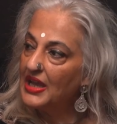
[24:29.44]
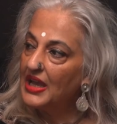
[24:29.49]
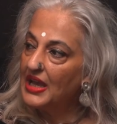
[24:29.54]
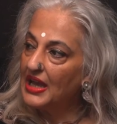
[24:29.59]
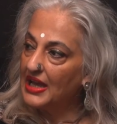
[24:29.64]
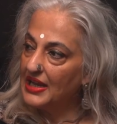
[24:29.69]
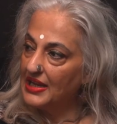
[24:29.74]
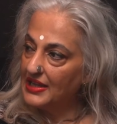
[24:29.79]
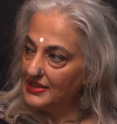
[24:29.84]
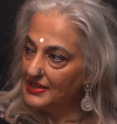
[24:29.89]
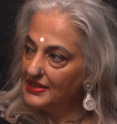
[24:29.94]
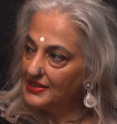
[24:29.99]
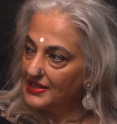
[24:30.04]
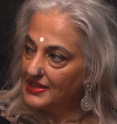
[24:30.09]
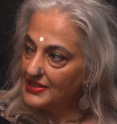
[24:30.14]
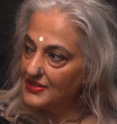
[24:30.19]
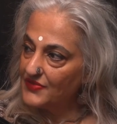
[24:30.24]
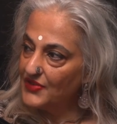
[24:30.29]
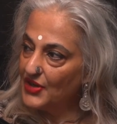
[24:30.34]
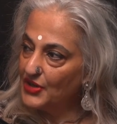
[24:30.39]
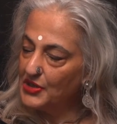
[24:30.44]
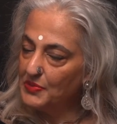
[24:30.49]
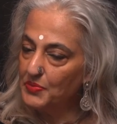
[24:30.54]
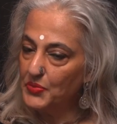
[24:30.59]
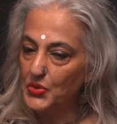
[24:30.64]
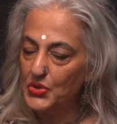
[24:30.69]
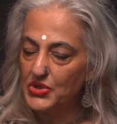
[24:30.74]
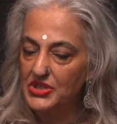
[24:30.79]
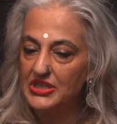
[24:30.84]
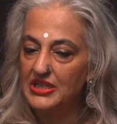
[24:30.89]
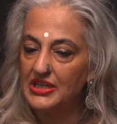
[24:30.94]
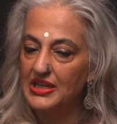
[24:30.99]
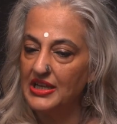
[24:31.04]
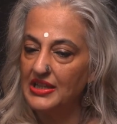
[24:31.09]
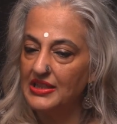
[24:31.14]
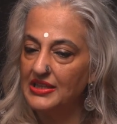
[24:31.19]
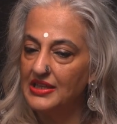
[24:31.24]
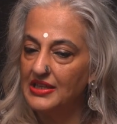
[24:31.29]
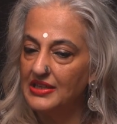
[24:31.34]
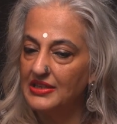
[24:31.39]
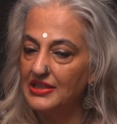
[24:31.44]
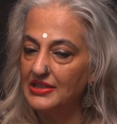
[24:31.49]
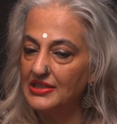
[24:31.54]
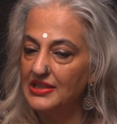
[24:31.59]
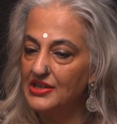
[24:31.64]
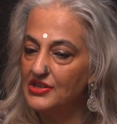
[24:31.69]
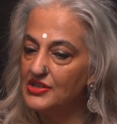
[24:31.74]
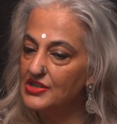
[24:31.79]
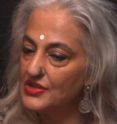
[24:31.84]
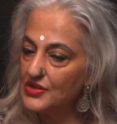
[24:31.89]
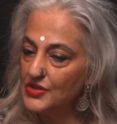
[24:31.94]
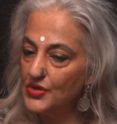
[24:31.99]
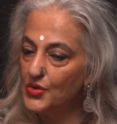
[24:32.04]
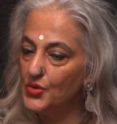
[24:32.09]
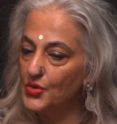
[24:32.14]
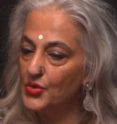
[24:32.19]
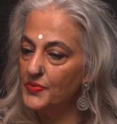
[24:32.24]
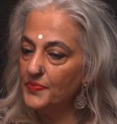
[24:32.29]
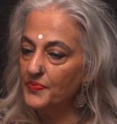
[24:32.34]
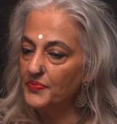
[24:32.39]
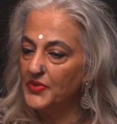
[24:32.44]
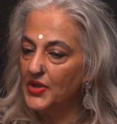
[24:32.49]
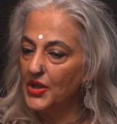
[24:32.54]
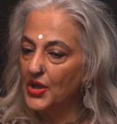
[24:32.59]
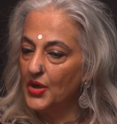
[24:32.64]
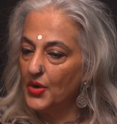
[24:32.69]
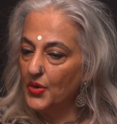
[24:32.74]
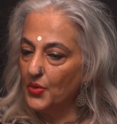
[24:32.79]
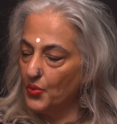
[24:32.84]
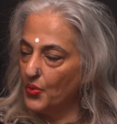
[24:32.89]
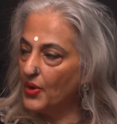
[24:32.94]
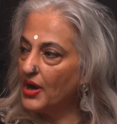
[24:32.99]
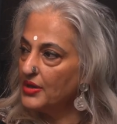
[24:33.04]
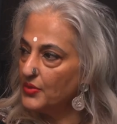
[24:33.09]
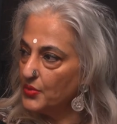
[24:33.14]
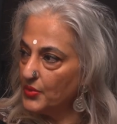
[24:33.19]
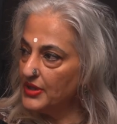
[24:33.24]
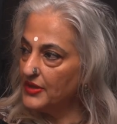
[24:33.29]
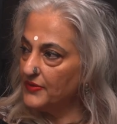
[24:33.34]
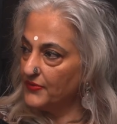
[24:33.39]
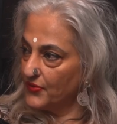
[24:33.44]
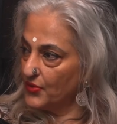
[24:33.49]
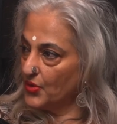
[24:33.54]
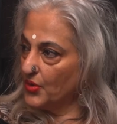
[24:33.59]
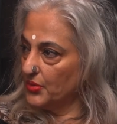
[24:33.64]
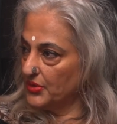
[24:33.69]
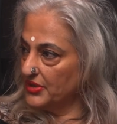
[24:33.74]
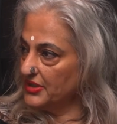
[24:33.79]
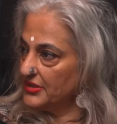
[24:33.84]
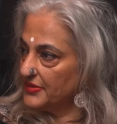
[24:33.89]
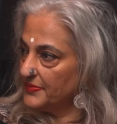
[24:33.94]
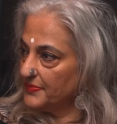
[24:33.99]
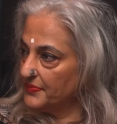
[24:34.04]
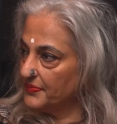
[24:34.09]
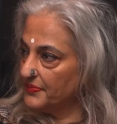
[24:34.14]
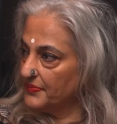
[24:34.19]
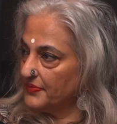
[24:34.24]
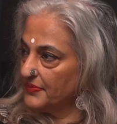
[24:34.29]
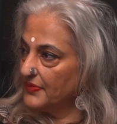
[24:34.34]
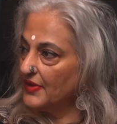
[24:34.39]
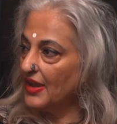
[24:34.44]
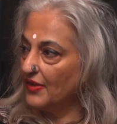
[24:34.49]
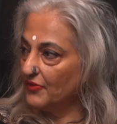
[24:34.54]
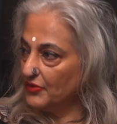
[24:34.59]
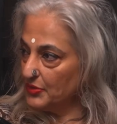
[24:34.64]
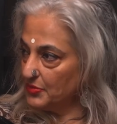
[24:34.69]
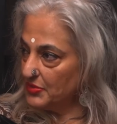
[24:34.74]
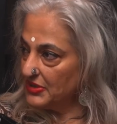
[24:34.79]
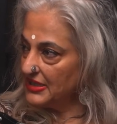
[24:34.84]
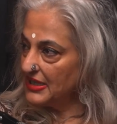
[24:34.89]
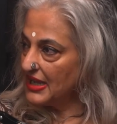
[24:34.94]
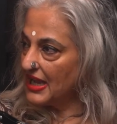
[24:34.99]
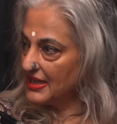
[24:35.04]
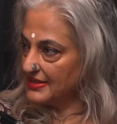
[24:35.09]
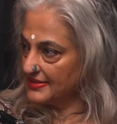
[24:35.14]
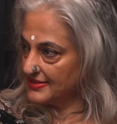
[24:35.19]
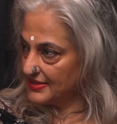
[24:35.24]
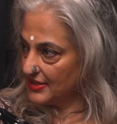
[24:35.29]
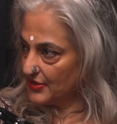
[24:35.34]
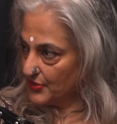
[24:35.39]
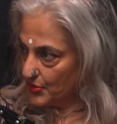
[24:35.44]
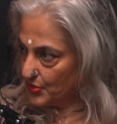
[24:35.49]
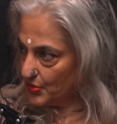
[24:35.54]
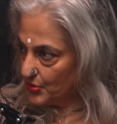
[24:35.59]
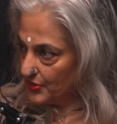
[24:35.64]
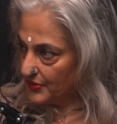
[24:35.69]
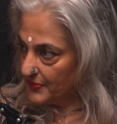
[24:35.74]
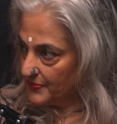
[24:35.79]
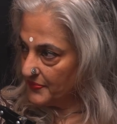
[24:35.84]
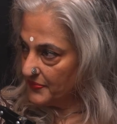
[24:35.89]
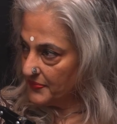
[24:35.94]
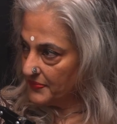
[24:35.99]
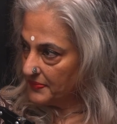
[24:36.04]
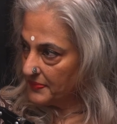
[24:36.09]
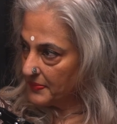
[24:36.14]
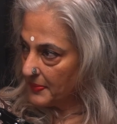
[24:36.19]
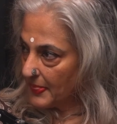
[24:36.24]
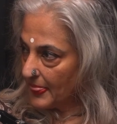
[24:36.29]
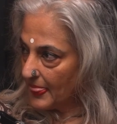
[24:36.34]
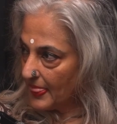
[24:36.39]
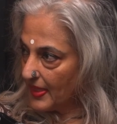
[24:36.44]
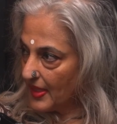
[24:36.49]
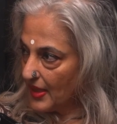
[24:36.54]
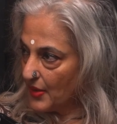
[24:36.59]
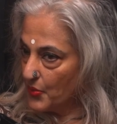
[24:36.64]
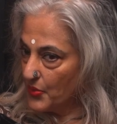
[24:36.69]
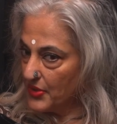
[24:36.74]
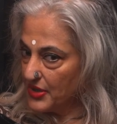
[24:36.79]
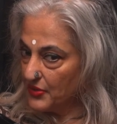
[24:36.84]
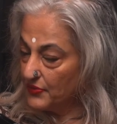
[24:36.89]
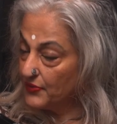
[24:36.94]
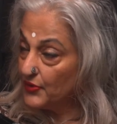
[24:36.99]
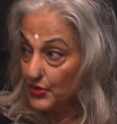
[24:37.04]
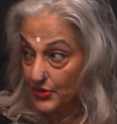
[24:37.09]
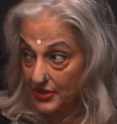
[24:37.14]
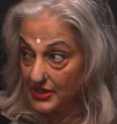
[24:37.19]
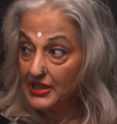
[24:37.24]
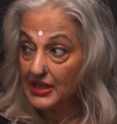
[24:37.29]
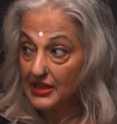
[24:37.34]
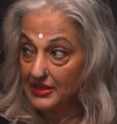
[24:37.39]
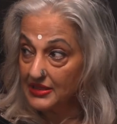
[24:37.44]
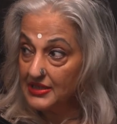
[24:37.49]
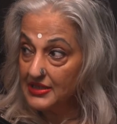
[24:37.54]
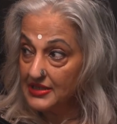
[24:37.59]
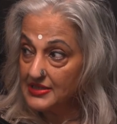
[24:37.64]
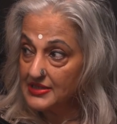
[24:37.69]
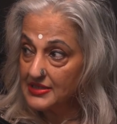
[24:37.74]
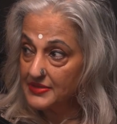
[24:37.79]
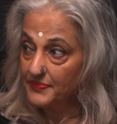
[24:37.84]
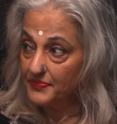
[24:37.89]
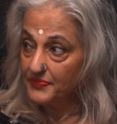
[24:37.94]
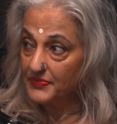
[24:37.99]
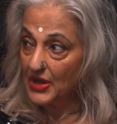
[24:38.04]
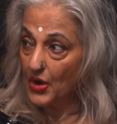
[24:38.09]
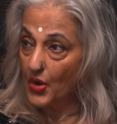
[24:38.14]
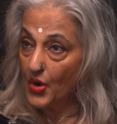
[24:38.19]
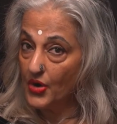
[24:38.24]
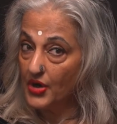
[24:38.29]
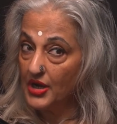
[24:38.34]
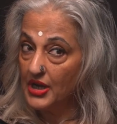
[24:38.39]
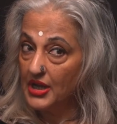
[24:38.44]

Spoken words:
And I think that's very important. And I think that there is no one way forward. Everybody has their own way of looking at things, or